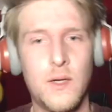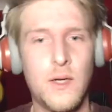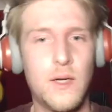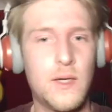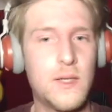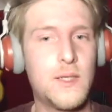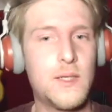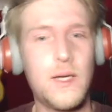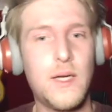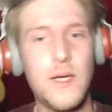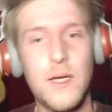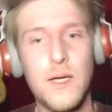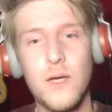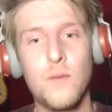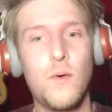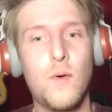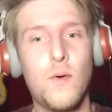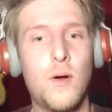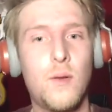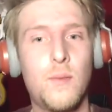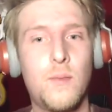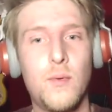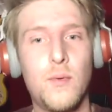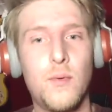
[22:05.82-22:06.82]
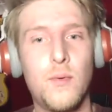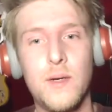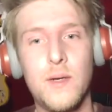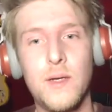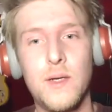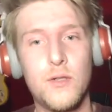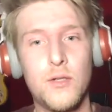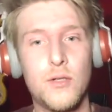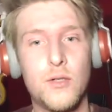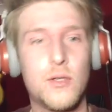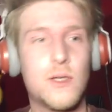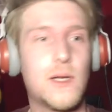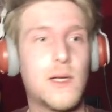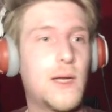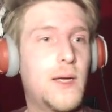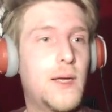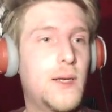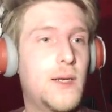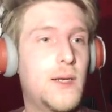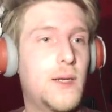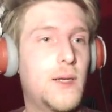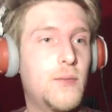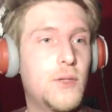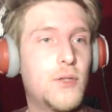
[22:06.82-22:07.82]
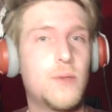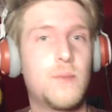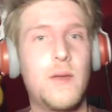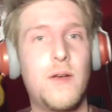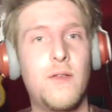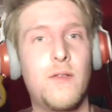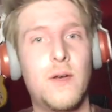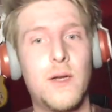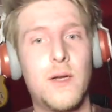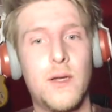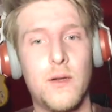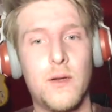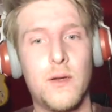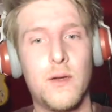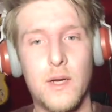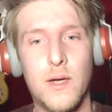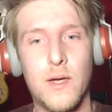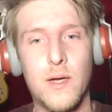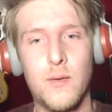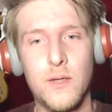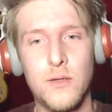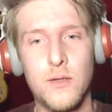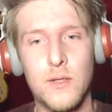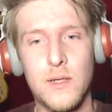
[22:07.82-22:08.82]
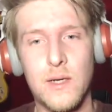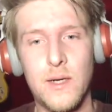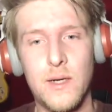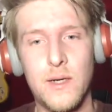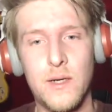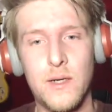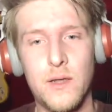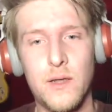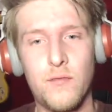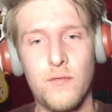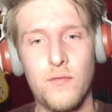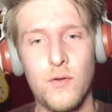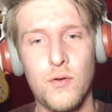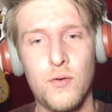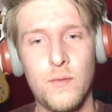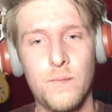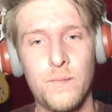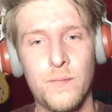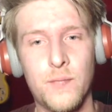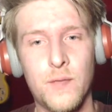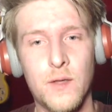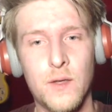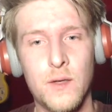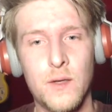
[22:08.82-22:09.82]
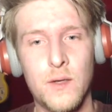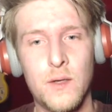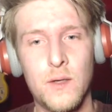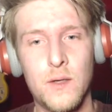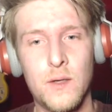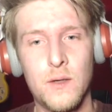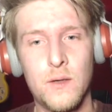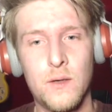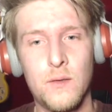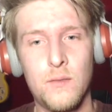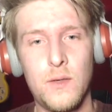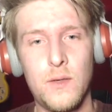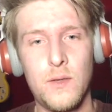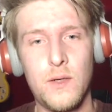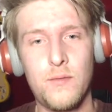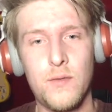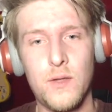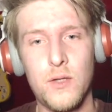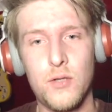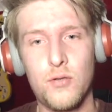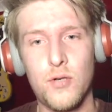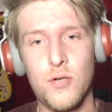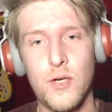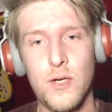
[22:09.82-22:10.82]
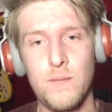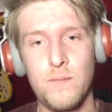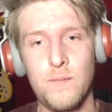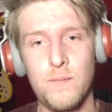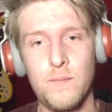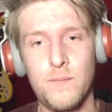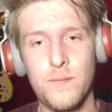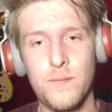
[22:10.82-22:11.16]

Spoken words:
It's taking a while, but we're literally just cleaning. We're just merrily on our way, just cleaning the floor. We're living the dream.